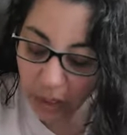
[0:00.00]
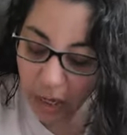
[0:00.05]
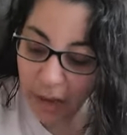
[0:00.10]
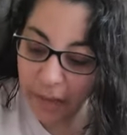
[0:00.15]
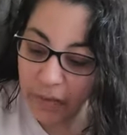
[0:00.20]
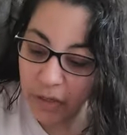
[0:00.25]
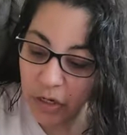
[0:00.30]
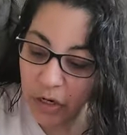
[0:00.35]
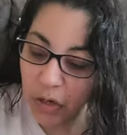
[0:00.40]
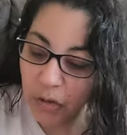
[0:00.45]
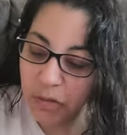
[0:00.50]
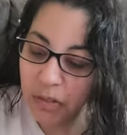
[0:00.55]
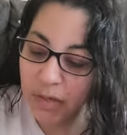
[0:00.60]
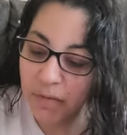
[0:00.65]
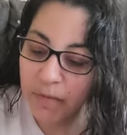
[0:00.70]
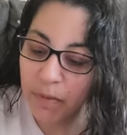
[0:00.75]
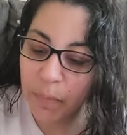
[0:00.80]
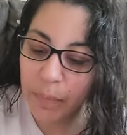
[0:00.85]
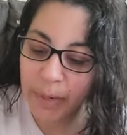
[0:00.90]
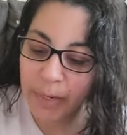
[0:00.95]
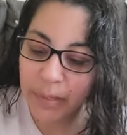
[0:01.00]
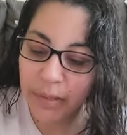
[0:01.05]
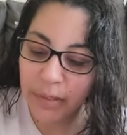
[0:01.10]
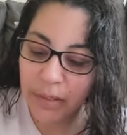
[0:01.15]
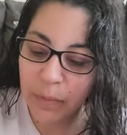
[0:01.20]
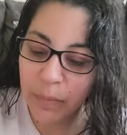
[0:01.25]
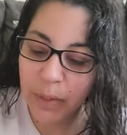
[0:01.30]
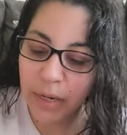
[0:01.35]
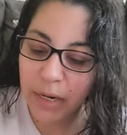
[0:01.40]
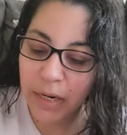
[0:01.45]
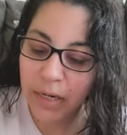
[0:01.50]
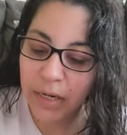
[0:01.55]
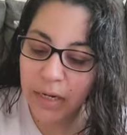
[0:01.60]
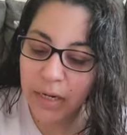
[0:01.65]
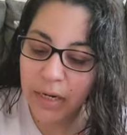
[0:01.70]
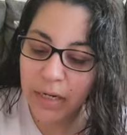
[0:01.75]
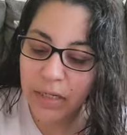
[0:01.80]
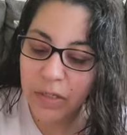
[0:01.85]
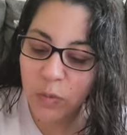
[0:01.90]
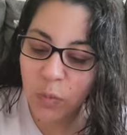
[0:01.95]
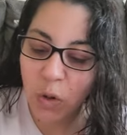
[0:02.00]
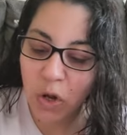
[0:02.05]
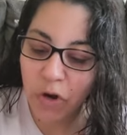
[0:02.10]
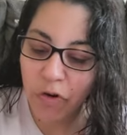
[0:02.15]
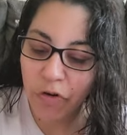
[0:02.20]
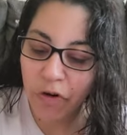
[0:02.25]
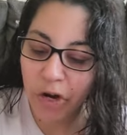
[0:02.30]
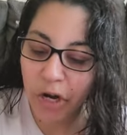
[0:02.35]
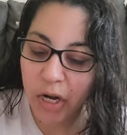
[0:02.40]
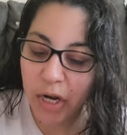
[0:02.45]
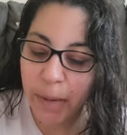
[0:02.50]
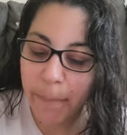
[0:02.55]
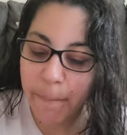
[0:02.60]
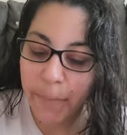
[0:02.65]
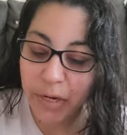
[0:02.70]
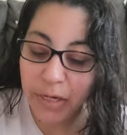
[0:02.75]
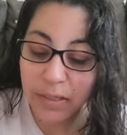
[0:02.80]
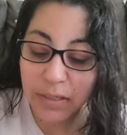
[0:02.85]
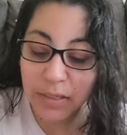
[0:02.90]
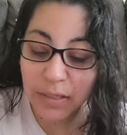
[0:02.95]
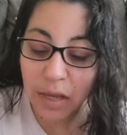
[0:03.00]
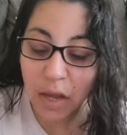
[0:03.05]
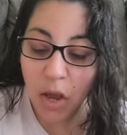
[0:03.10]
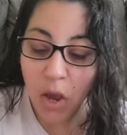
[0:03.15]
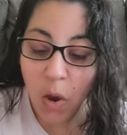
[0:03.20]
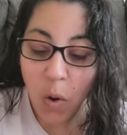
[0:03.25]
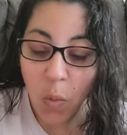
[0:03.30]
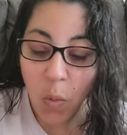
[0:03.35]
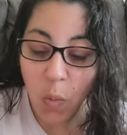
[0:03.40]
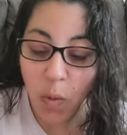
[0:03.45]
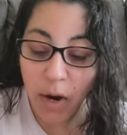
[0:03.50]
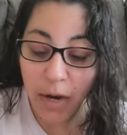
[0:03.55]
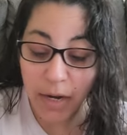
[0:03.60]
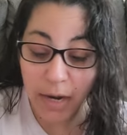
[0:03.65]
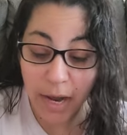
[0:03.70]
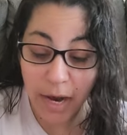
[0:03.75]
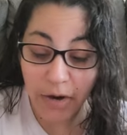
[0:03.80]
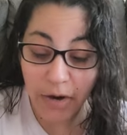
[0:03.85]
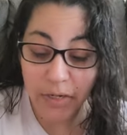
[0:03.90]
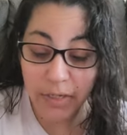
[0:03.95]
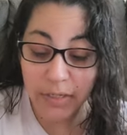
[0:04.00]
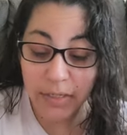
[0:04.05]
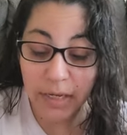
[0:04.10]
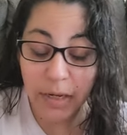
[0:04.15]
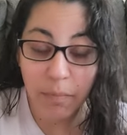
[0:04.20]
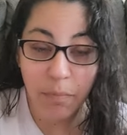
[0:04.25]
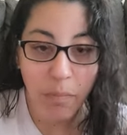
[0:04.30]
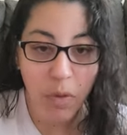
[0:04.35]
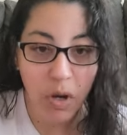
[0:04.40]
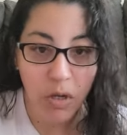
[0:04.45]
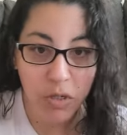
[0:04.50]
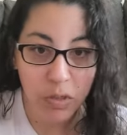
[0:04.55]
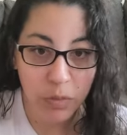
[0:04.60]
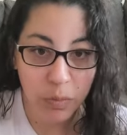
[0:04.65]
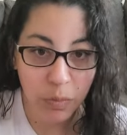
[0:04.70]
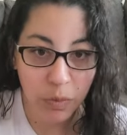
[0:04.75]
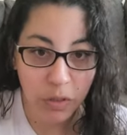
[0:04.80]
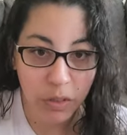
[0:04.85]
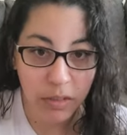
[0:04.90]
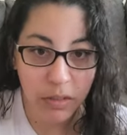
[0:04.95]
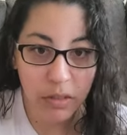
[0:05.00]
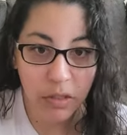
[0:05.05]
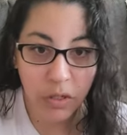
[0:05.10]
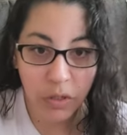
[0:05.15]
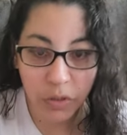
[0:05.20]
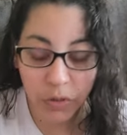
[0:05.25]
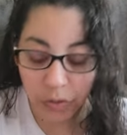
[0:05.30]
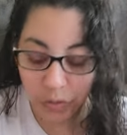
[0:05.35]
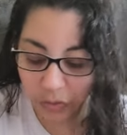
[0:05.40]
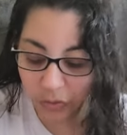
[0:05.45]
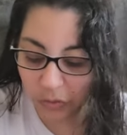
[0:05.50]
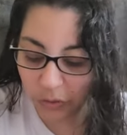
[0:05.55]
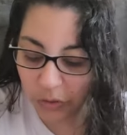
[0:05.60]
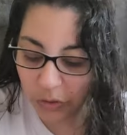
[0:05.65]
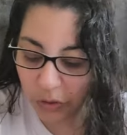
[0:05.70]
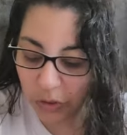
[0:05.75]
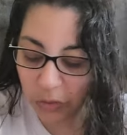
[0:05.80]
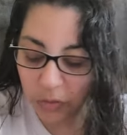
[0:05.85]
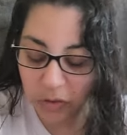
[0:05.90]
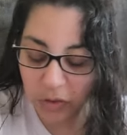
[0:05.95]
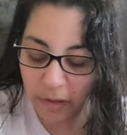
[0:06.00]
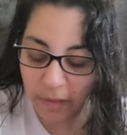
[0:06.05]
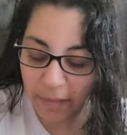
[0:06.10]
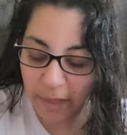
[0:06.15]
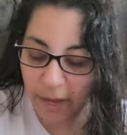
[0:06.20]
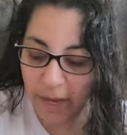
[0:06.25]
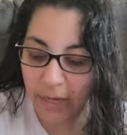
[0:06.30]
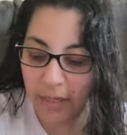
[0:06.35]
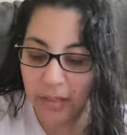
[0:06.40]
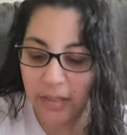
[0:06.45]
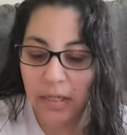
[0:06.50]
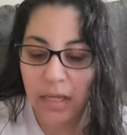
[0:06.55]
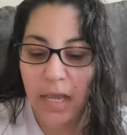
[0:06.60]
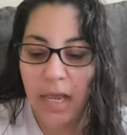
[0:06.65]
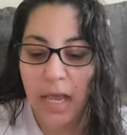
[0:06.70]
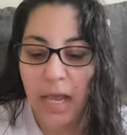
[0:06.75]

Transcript: And the notes of the manly man is watery musk, white iris, and moss woods. Those are the notes on that.